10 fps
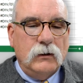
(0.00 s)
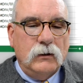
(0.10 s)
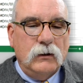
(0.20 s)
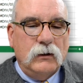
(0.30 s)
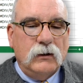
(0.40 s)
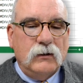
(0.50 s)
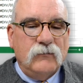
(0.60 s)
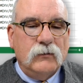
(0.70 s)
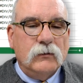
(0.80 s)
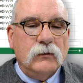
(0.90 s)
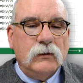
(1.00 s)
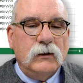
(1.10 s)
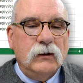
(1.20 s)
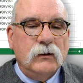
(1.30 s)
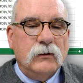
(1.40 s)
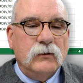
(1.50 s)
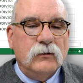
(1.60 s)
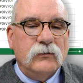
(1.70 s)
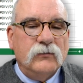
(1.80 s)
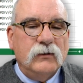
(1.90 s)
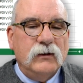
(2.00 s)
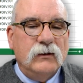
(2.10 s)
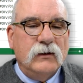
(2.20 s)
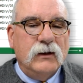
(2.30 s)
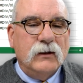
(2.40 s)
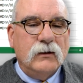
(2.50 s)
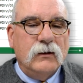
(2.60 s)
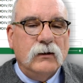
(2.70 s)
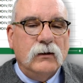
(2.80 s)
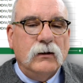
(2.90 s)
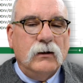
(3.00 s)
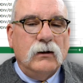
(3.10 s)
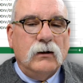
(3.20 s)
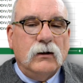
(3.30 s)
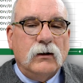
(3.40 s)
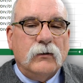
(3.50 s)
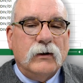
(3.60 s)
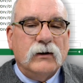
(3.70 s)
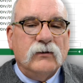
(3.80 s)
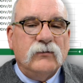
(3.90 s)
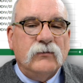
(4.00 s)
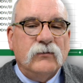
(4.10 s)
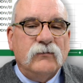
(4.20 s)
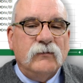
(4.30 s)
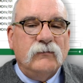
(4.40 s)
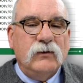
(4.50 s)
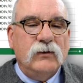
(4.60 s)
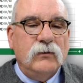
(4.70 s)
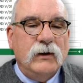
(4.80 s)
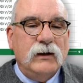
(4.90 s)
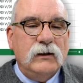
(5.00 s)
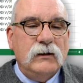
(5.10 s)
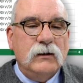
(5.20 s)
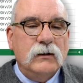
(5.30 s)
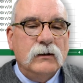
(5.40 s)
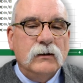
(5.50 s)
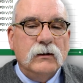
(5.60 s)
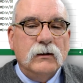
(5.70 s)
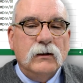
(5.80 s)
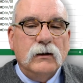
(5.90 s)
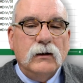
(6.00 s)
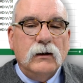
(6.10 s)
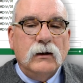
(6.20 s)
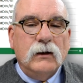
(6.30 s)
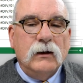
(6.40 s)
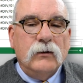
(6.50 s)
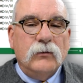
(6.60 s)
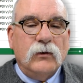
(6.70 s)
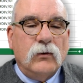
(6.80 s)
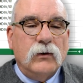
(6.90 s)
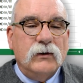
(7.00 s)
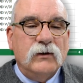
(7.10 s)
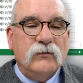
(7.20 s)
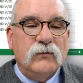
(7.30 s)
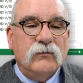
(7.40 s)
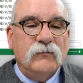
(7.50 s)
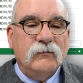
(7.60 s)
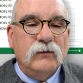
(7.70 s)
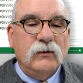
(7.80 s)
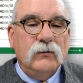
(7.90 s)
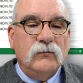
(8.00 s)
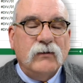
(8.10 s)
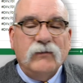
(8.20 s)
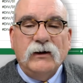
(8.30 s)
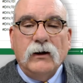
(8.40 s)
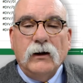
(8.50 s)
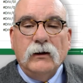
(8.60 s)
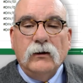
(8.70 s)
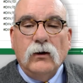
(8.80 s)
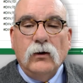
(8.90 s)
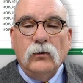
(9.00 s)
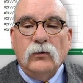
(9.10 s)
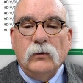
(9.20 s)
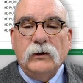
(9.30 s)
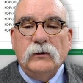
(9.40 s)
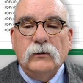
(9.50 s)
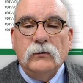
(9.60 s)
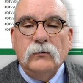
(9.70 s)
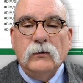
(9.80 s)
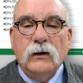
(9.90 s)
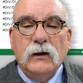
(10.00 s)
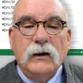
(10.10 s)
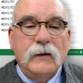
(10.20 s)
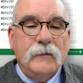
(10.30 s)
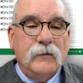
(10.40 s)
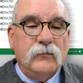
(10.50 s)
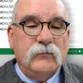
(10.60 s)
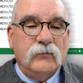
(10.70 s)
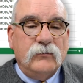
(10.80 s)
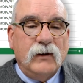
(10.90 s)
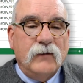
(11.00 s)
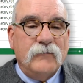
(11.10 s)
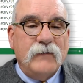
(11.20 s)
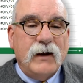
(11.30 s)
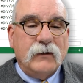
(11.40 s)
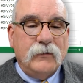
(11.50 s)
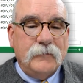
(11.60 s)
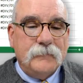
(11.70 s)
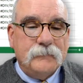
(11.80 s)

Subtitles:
And if you look here, you'll see that our ground distance is 5280, and the recorded distance 5279.022. There's the scale factor.